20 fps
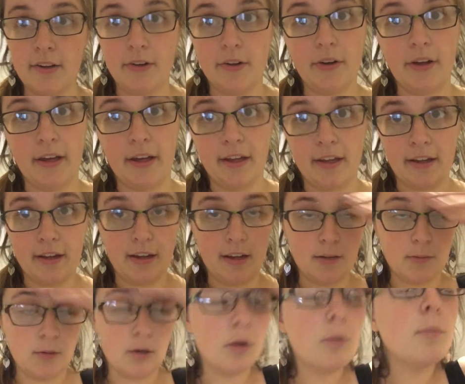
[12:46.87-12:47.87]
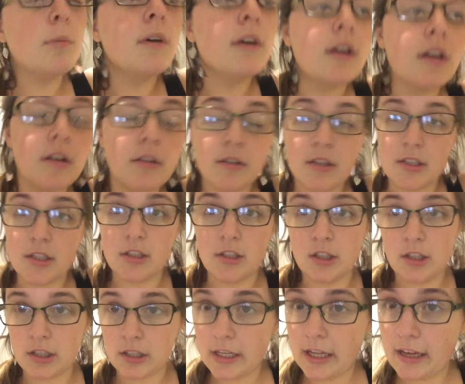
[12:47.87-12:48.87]
Okay, I'm home. It was a
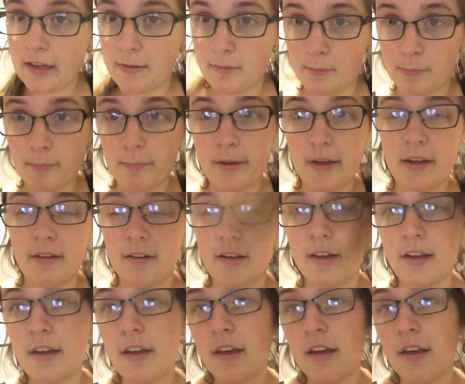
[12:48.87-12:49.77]
long day, but